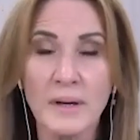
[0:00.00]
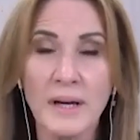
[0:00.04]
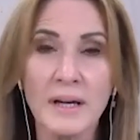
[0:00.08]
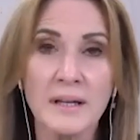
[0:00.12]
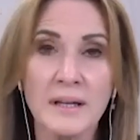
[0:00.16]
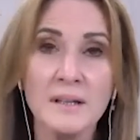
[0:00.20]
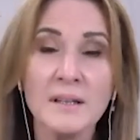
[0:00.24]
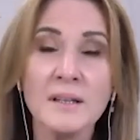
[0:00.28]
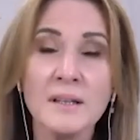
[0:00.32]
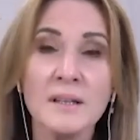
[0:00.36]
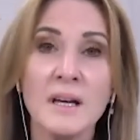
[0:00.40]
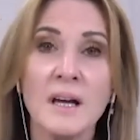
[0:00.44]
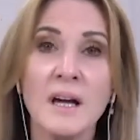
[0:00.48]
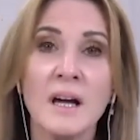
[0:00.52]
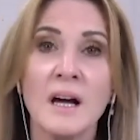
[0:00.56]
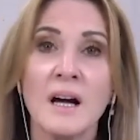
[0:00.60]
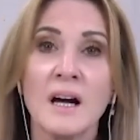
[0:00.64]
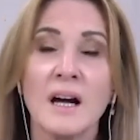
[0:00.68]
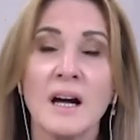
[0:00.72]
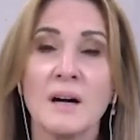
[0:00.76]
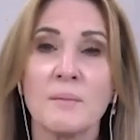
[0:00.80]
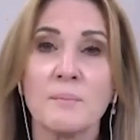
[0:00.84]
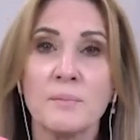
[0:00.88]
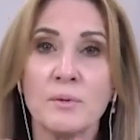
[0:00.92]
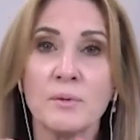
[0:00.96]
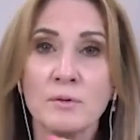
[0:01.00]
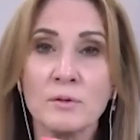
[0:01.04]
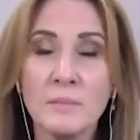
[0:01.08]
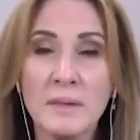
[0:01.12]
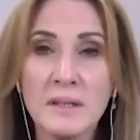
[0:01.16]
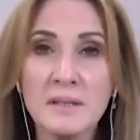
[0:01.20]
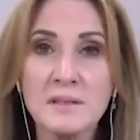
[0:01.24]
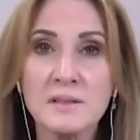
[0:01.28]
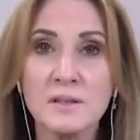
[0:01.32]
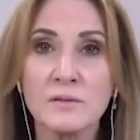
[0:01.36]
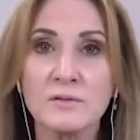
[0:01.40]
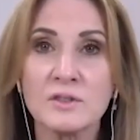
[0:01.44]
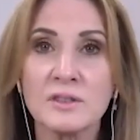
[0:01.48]
panic panic. I pulled
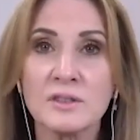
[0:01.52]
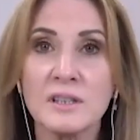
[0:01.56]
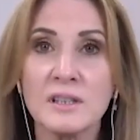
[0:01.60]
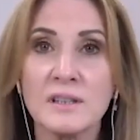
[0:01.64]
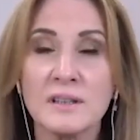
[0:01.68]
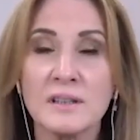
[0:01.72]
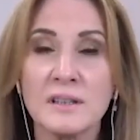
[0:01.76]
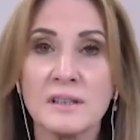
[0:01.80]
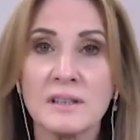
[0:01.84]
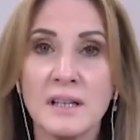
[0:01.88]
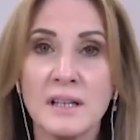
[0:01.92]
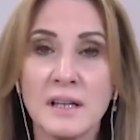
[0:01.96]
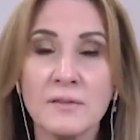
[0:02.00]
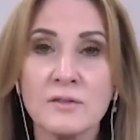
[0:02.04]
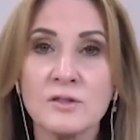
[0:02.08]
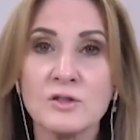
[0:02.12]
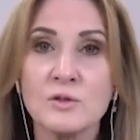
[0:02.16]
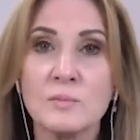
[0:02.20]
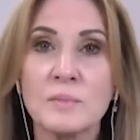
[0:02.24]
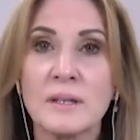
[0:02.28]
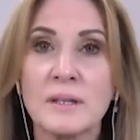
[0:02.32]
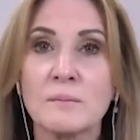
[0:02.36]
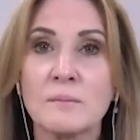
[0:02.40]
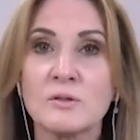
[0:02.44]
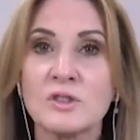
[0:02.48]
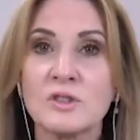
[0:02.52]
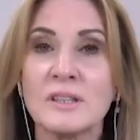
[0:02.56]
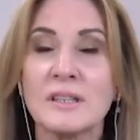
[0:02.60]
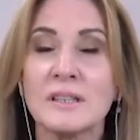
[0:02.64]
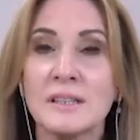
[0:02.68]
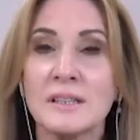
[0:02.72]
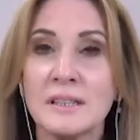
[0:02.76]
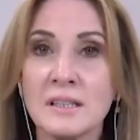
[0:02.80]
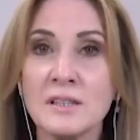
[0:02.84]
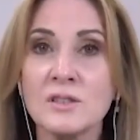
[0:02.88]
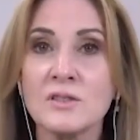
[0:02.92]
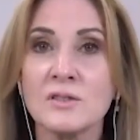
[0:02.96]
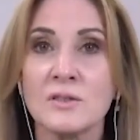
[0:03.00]
myself together enough to be able to get
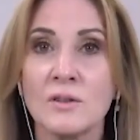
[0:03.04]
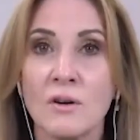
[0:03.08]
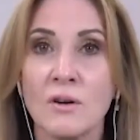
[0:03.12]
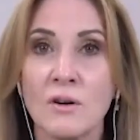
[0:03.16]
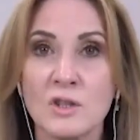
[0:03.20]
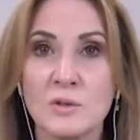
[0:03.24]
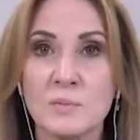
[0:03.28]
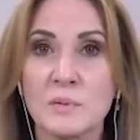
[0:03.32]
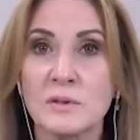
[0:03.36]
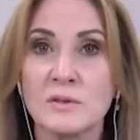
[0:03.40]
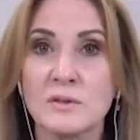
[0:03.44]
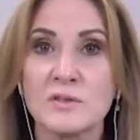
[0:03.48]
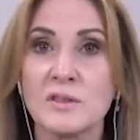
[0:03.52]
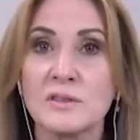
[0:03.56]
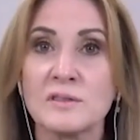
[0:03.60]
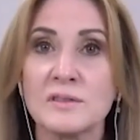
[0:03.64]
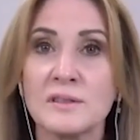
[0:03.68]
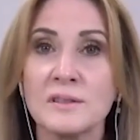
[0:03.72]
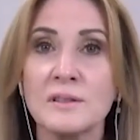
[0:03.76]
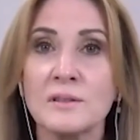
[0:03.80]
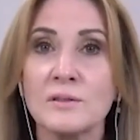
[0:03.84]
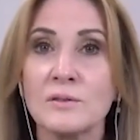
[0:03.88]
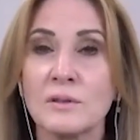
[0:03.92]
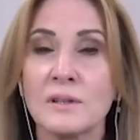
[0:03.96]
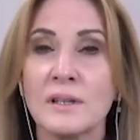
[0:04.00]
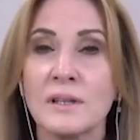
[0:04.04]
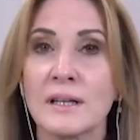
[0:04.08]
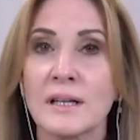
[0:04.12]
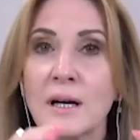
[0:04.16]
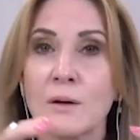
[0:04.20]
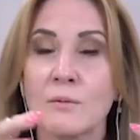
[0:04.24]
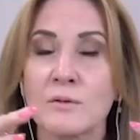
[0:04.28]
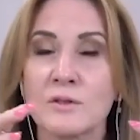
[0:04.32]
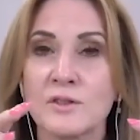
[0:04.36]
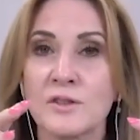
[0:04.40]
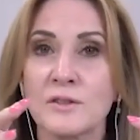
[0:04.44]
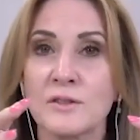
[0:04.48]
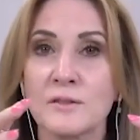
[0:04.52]
into the hospital. So it didn't look like I
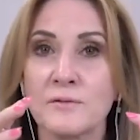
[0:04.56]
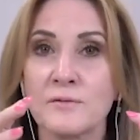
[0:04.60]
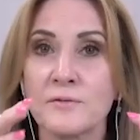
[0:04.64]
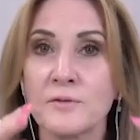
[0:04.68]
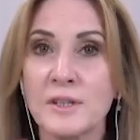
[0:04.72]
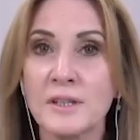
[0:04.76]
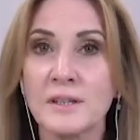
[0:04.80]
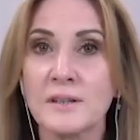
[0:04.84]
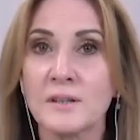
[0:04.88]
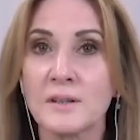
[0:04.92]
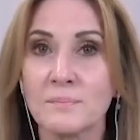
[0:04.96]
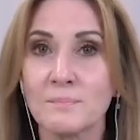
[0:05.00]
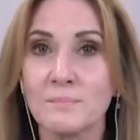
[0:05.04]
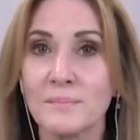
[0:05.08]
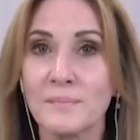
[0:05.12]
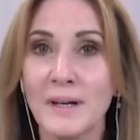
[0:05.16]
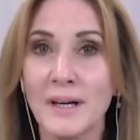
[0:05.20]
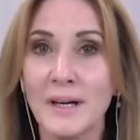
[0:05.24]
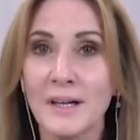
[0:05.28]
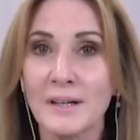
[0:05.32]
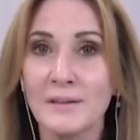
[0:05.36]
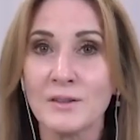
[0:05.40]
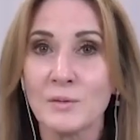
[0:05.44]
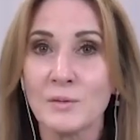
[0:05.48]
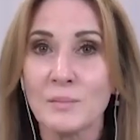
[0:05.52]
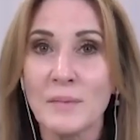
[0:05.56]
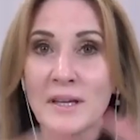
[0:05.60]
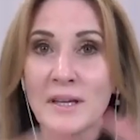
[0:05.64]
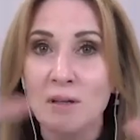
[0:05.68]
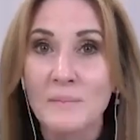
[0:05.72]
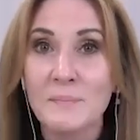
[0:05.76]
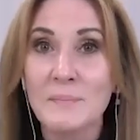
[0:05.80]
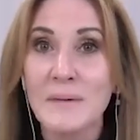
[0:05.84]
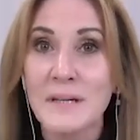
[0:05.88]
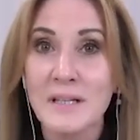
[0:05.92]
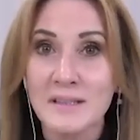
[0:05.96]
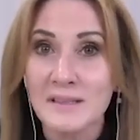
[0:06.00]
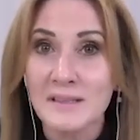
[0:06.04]
was going to freak the, you know, make a
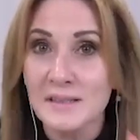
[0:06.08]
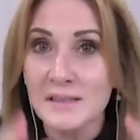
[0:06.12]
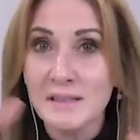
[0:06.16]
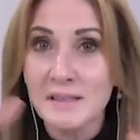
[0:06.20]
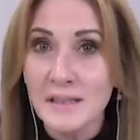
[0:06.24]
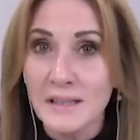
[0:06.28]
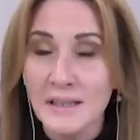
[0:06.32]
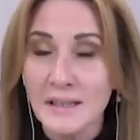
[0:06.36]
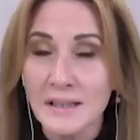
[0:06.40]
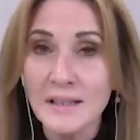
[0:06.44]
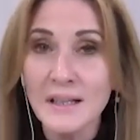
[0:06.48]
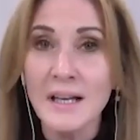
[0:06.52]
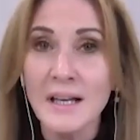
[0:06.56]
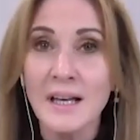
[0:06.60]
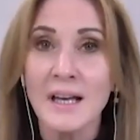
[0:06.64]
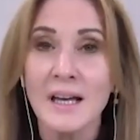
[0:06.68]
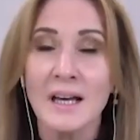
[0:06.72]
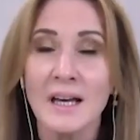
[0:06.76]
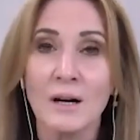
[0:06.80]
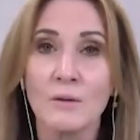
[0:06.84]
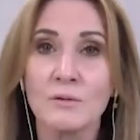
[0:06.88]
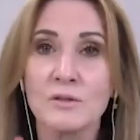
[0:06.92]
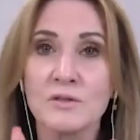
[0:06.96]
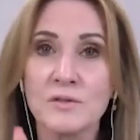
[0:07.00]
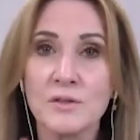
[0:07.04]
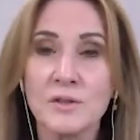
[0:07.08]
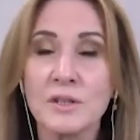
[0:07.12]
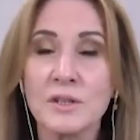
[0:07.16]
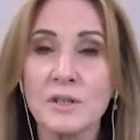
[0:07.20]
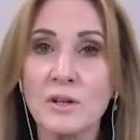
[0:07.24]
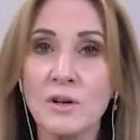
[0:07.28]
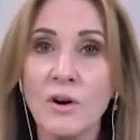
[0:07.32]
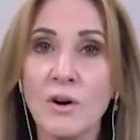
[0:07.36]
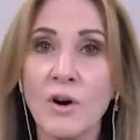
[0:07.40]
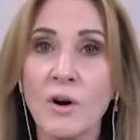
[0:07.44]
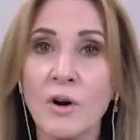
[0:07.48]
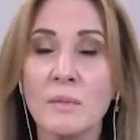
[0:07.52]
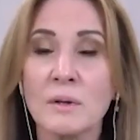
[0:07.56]
big scene. I was very
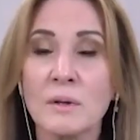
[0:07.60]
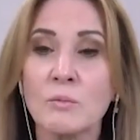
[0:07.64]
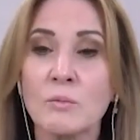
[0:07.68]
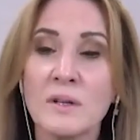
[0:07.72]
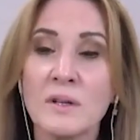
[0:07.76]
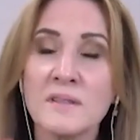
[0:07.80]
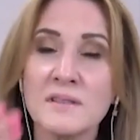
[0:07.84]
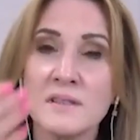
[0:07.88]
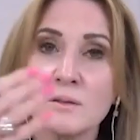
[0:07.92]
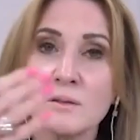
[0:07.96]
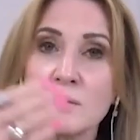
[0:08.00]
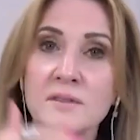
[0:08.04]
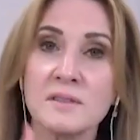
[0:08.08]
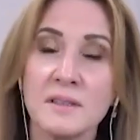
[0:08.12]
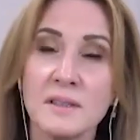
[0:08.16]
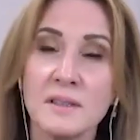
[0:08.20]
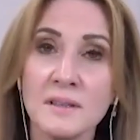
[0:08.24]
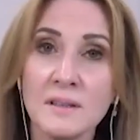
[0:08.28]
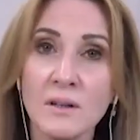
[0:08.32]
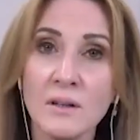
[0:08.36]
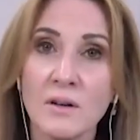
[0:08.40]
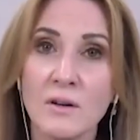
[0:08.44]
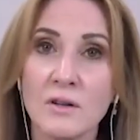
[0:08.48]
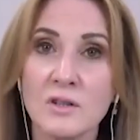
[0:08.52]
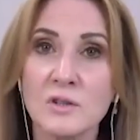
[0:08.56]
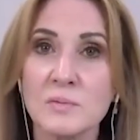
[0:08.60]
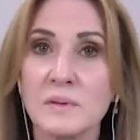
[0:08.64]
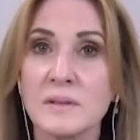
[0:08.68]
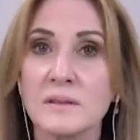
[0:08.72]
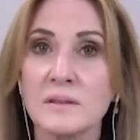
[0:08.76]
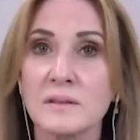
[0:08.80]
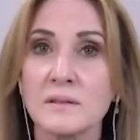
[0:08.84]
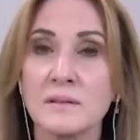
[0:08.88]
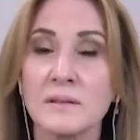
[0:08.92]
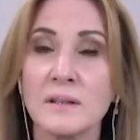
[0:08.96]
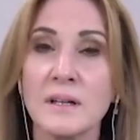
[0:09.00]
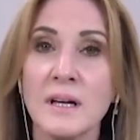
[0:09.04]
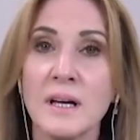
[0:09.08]
calm. And once I was in the
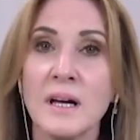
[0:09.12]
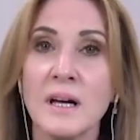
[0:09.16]
hospital,